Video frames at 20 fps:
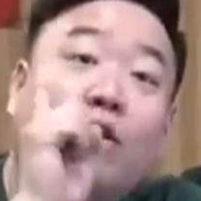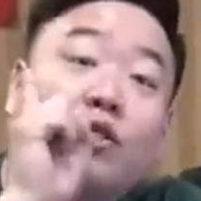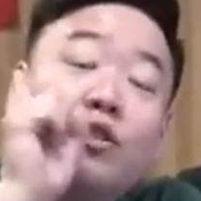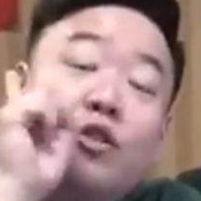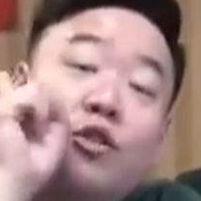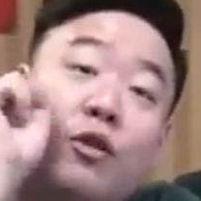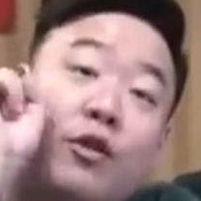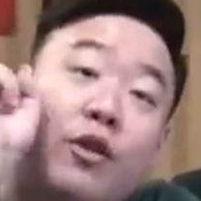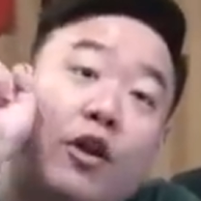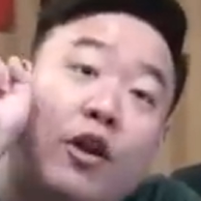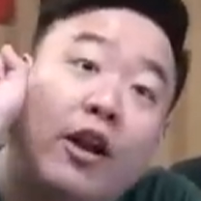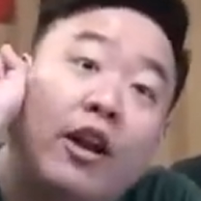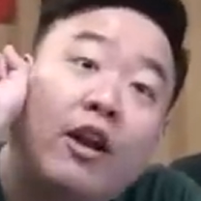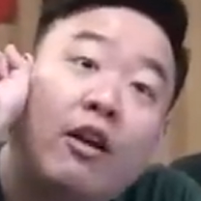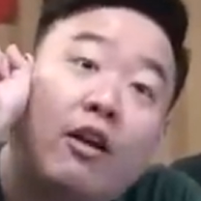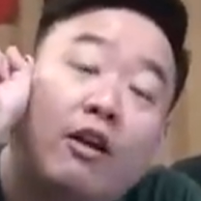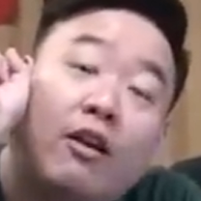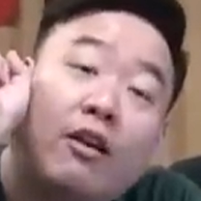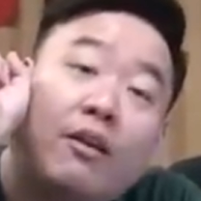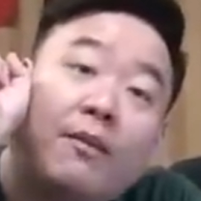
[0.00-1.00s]
goes through your
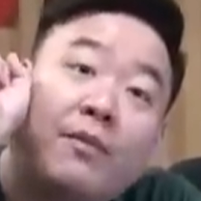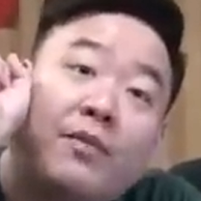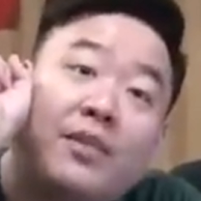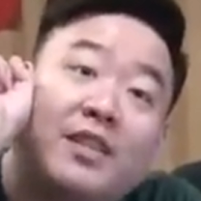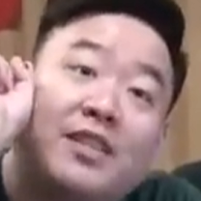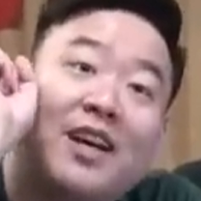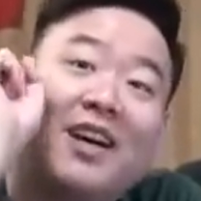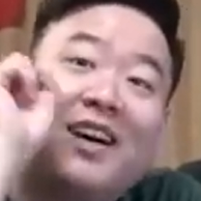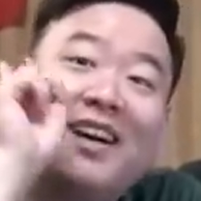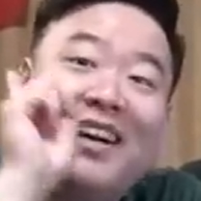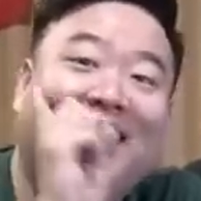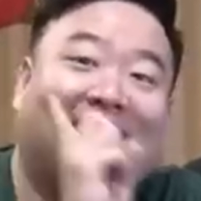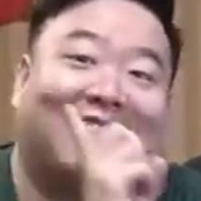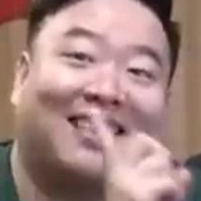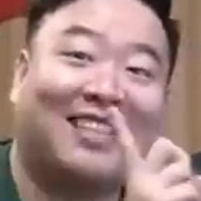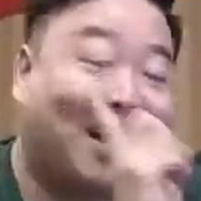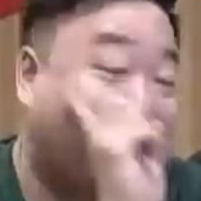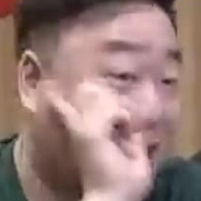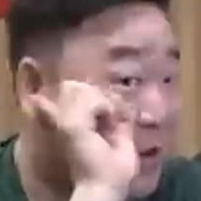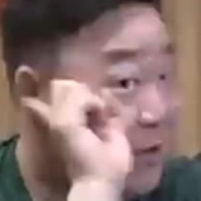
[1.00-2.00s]
ear. So
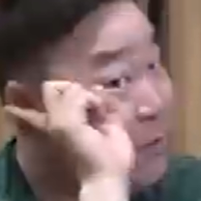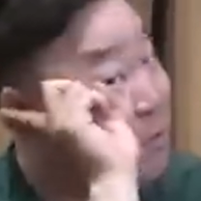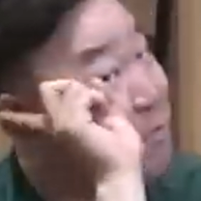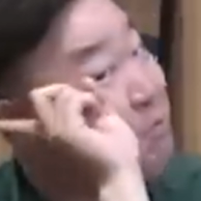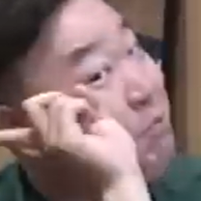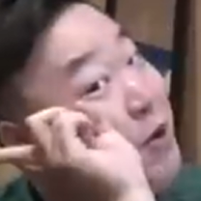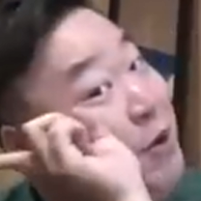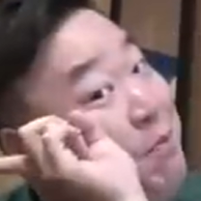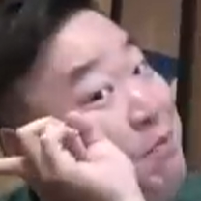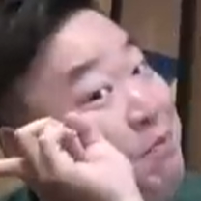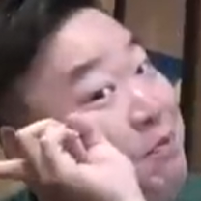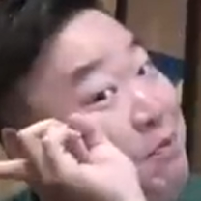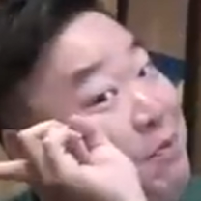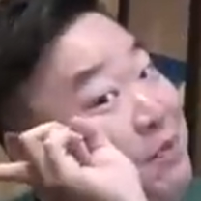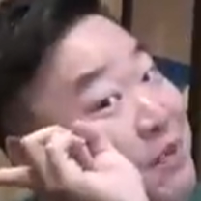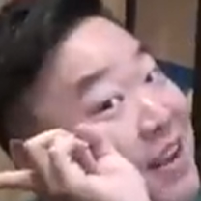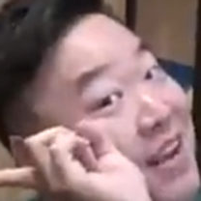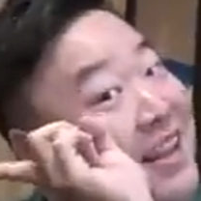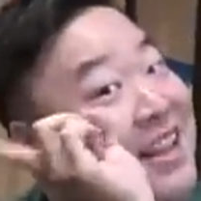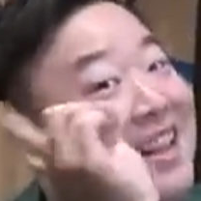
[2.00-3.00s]
it's like, boop.
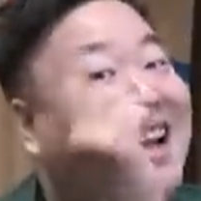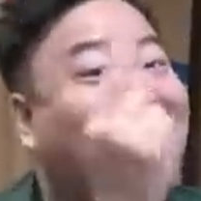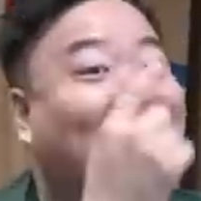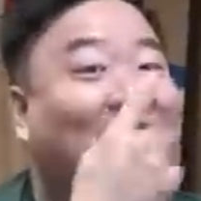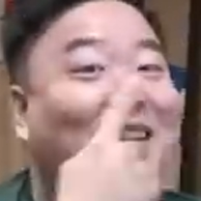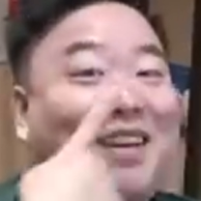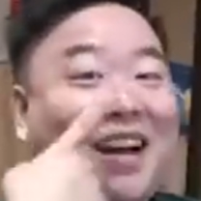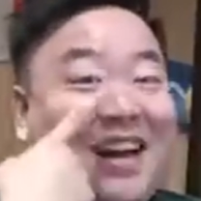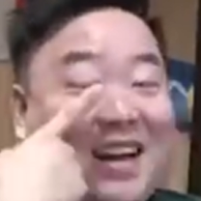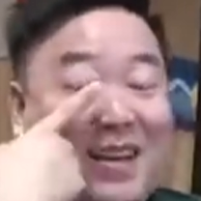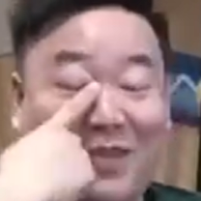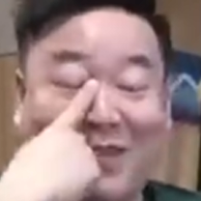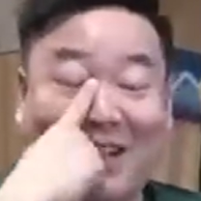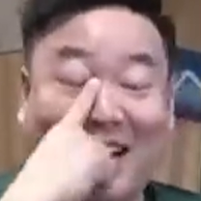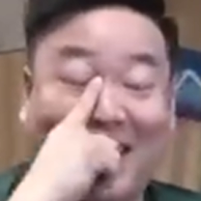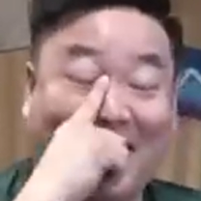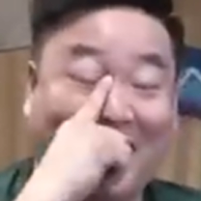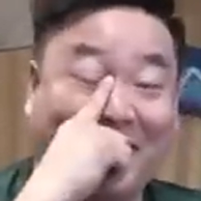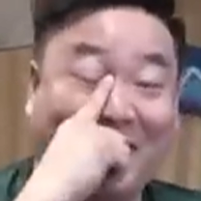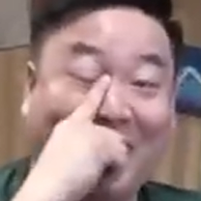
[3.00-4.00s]
Like, you gotta...
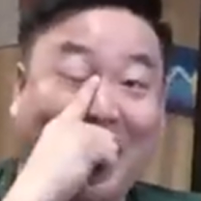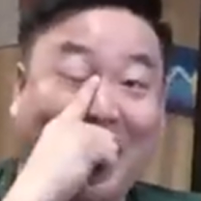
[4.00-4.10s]
Like,